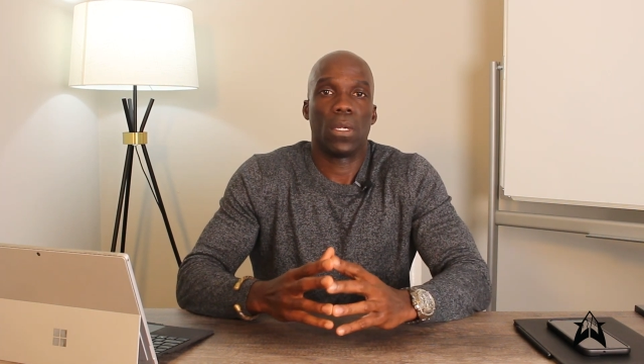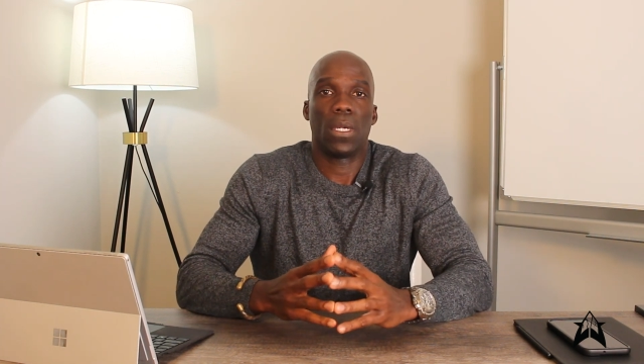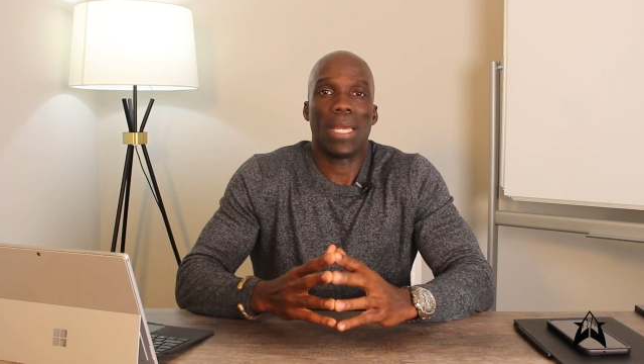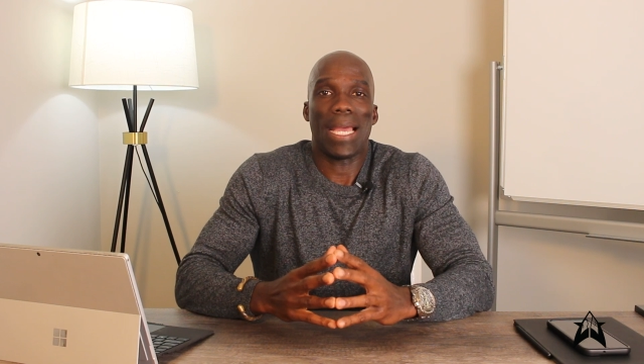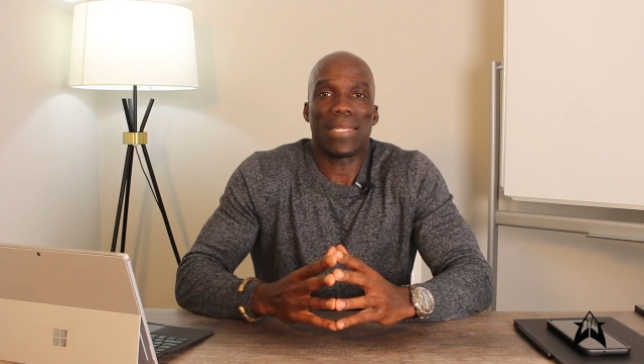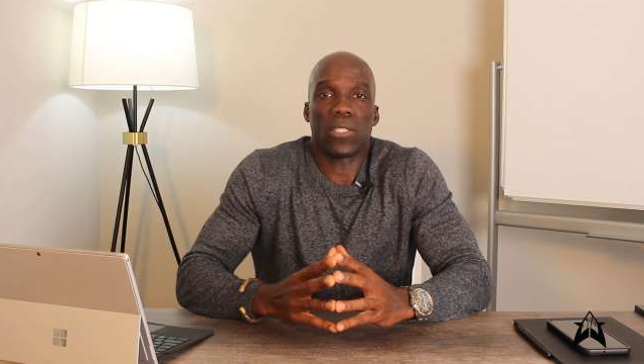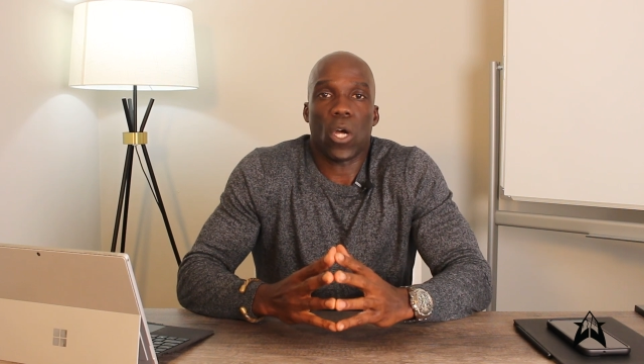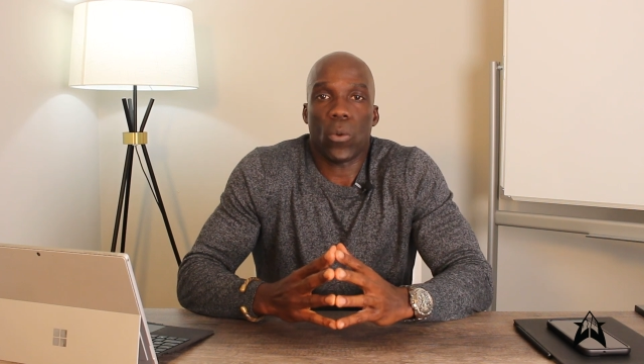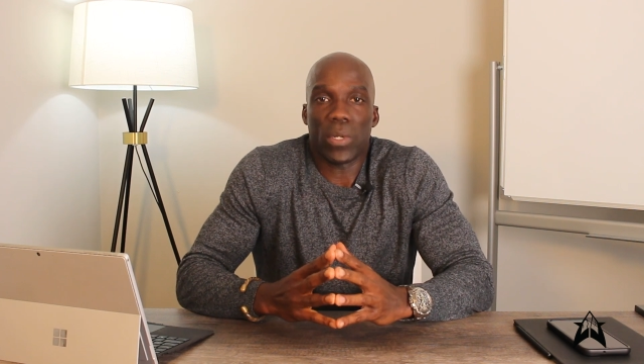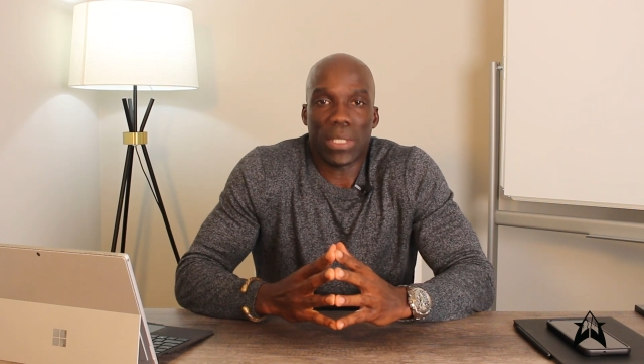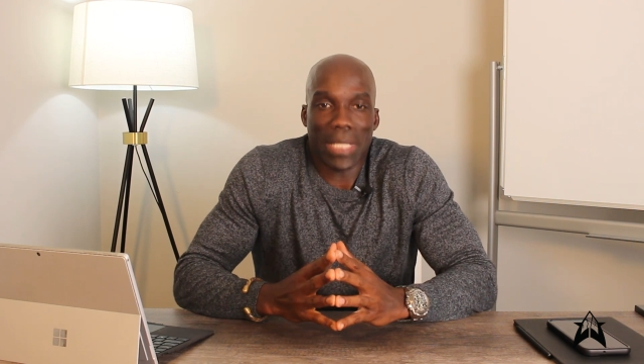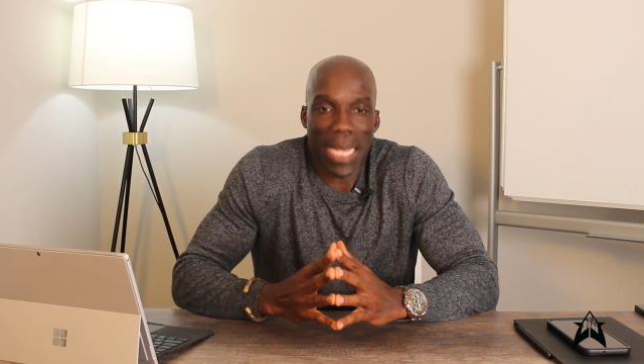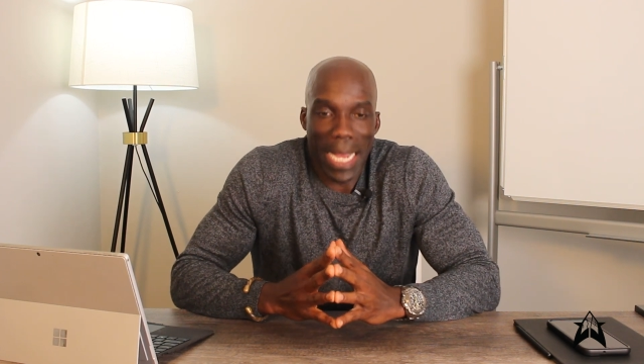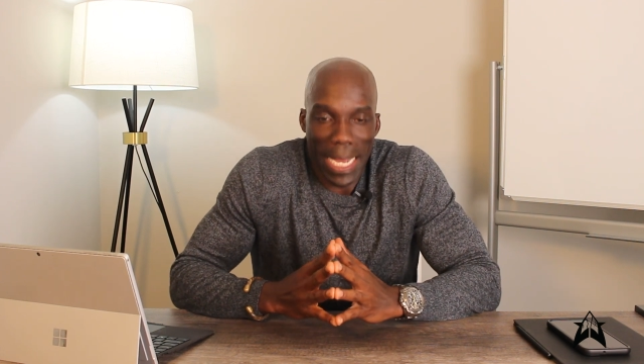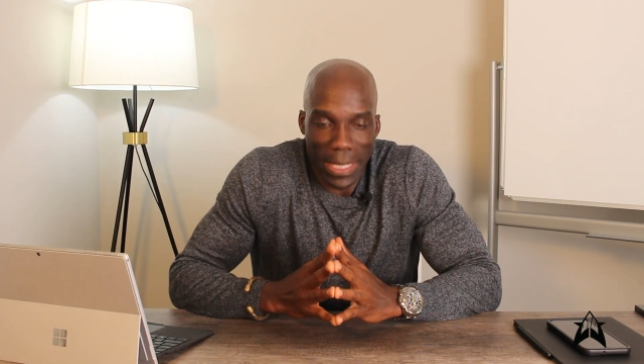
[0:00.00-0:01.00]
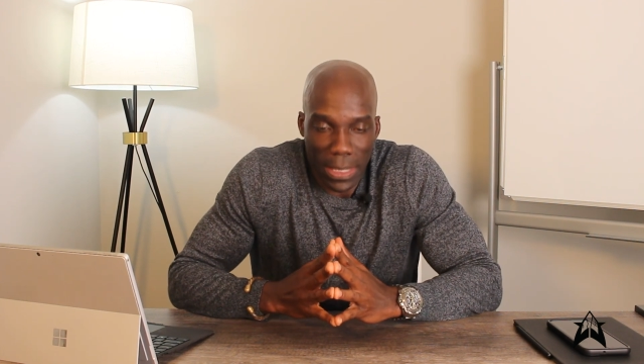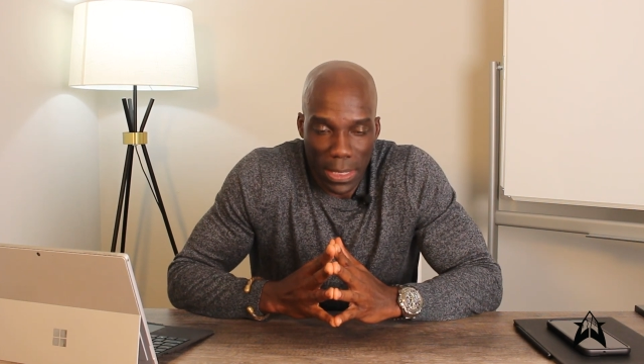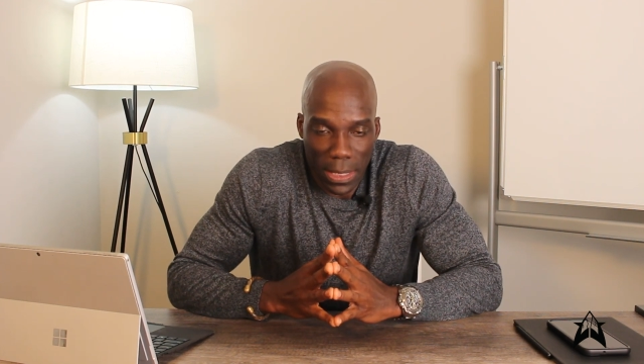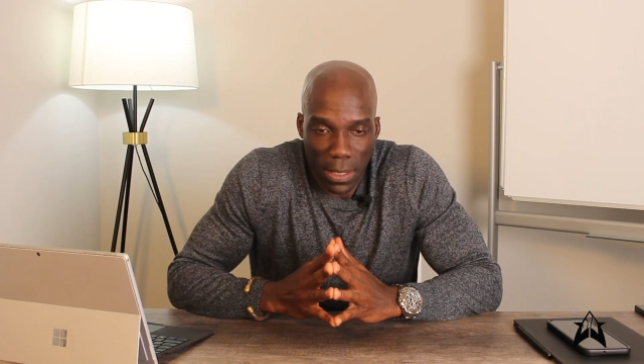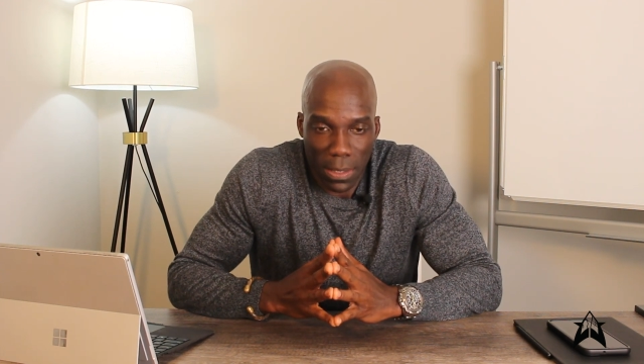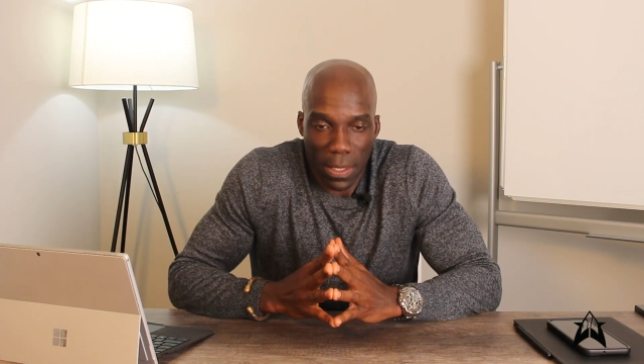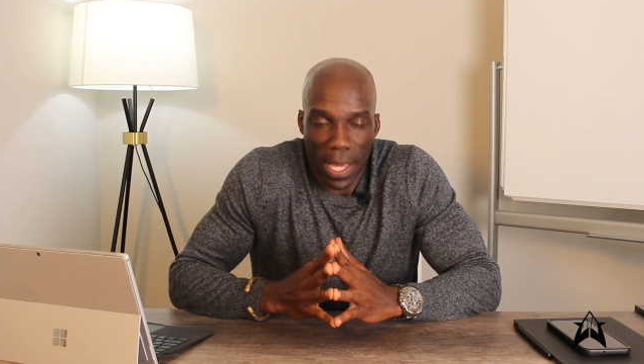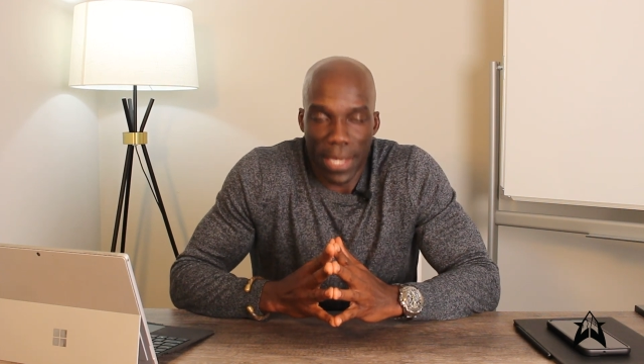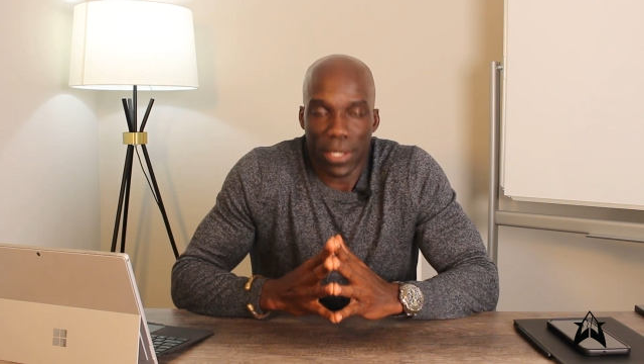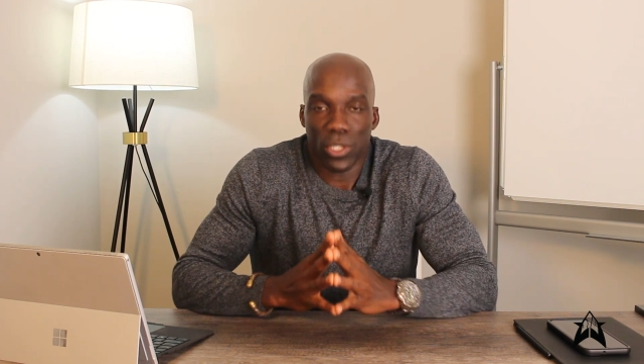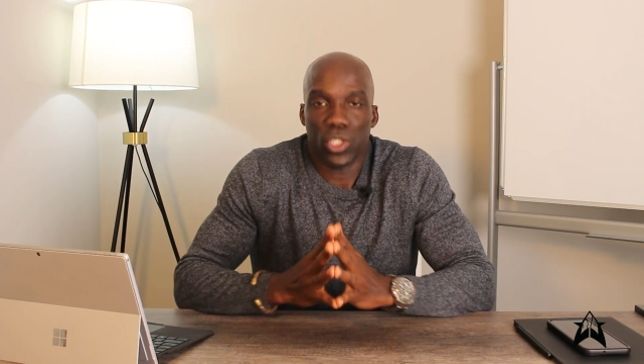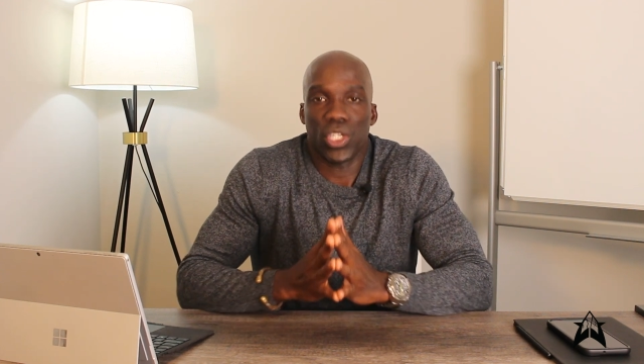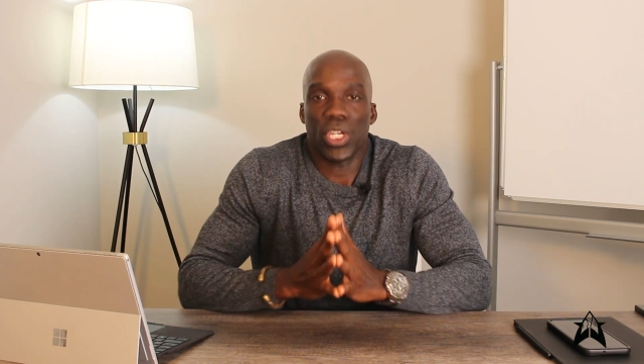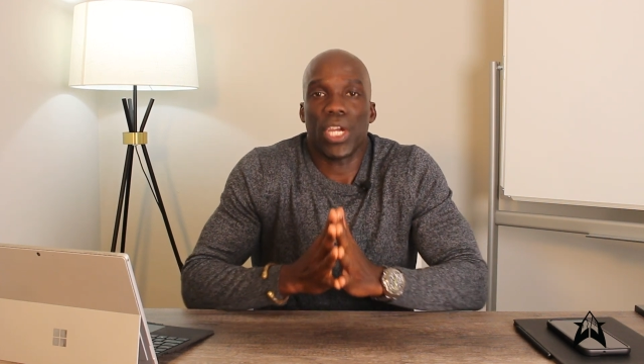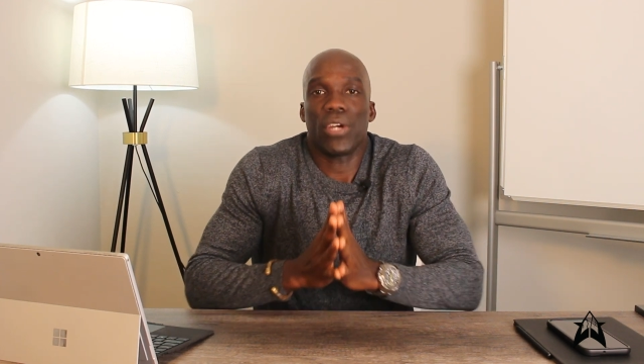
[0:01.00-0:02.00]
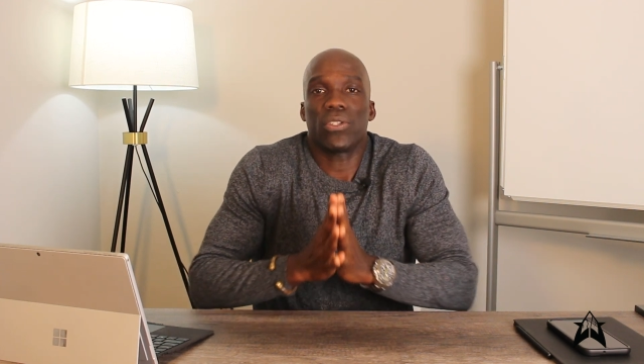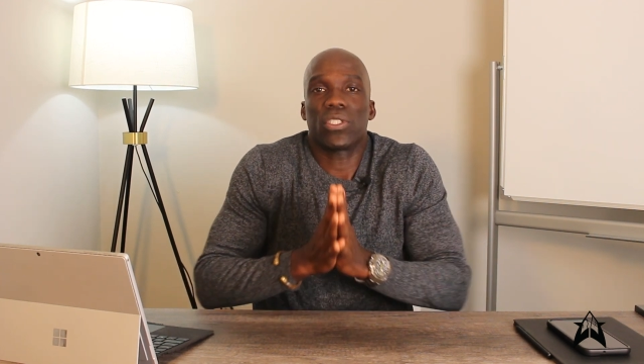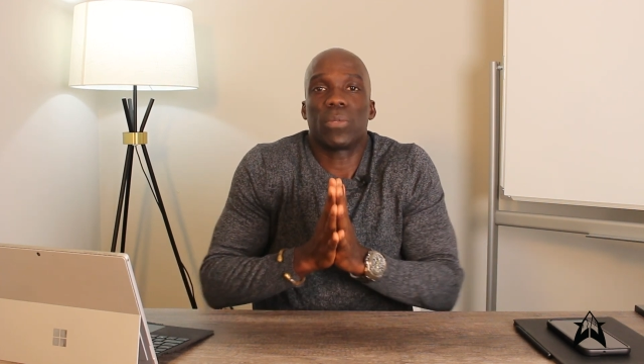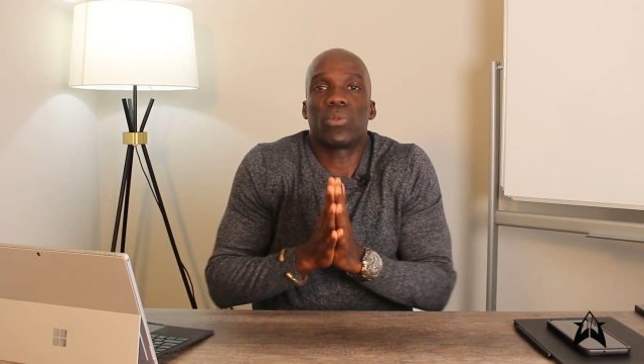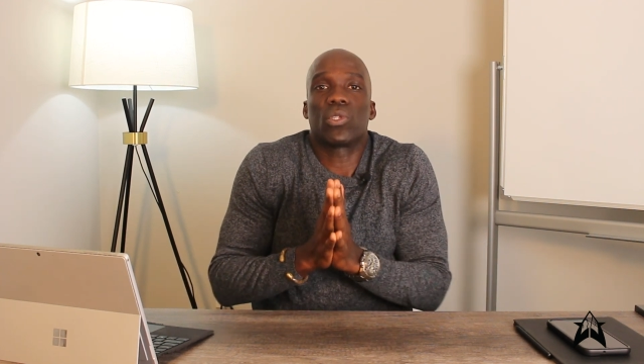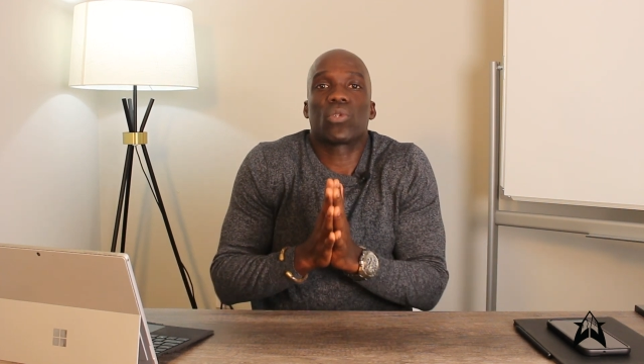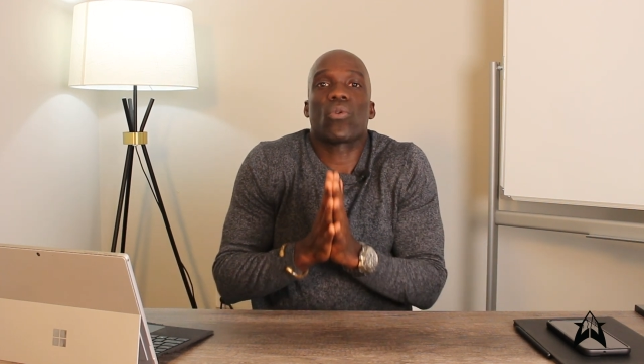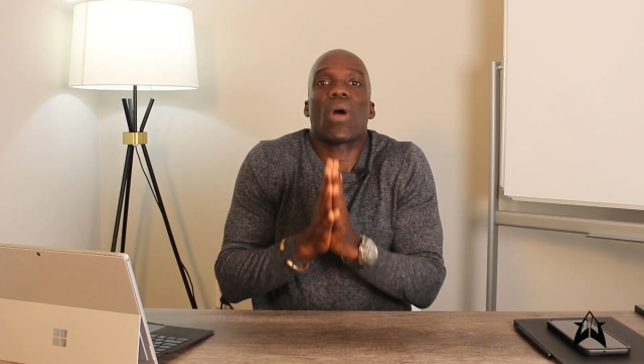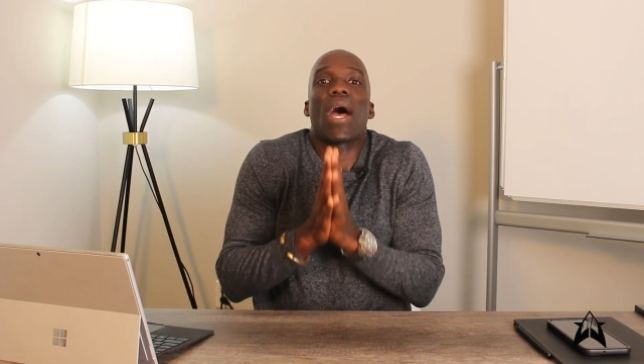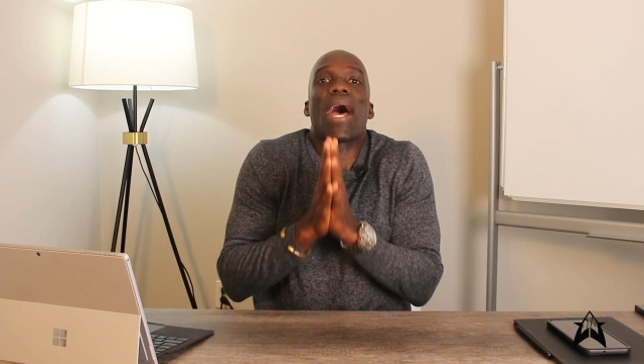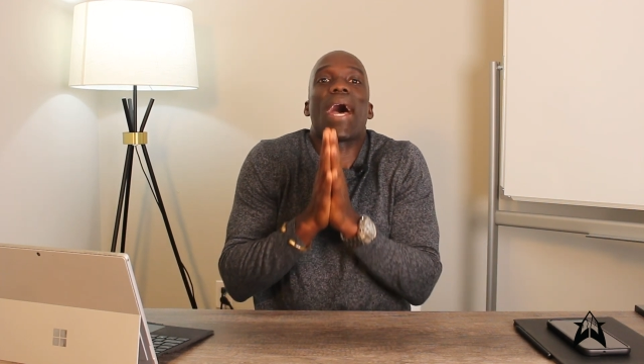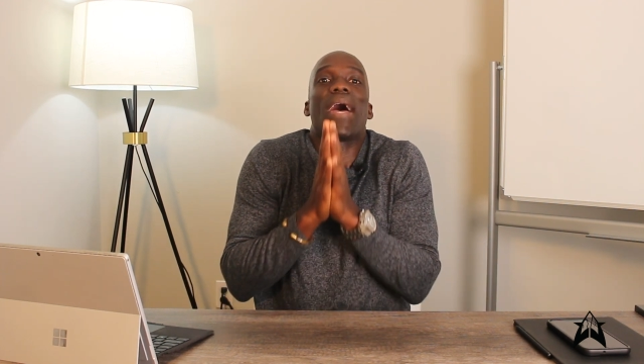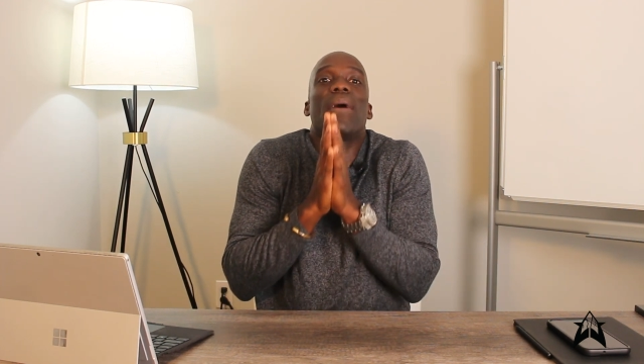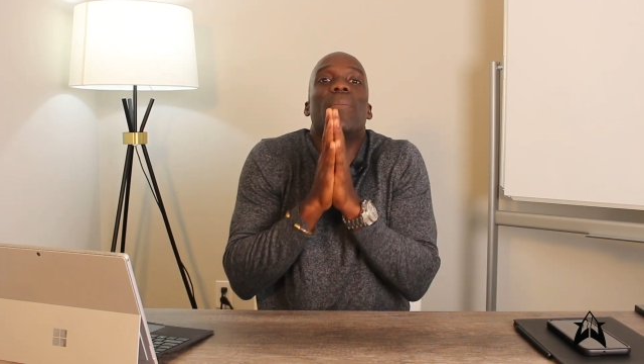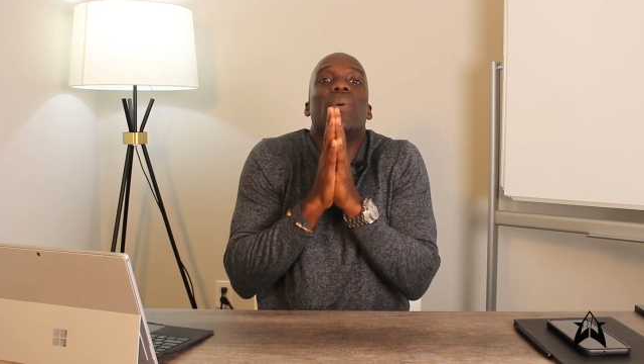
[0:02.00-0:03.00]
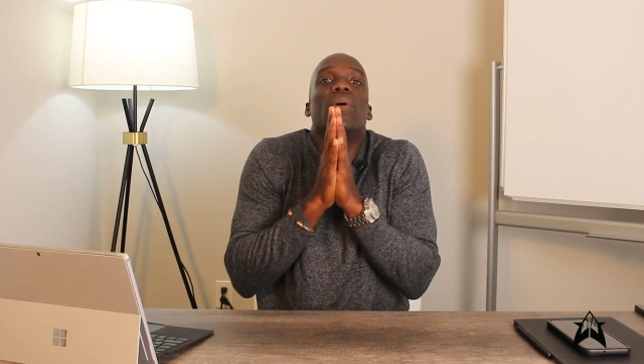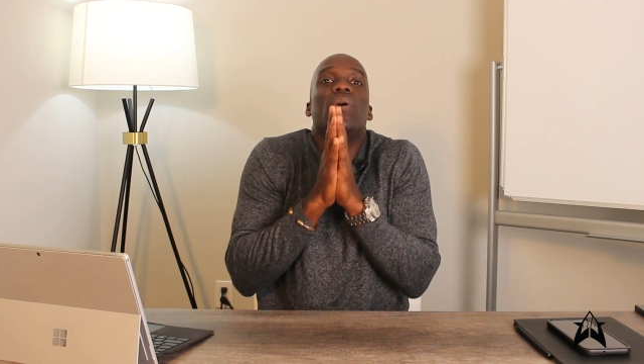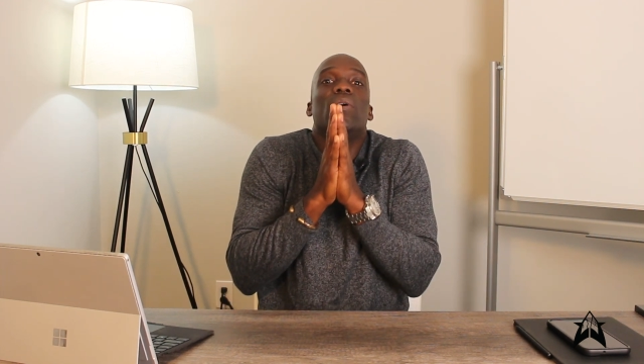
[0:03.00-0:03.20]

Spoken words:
As always, guys, like, share, subscribe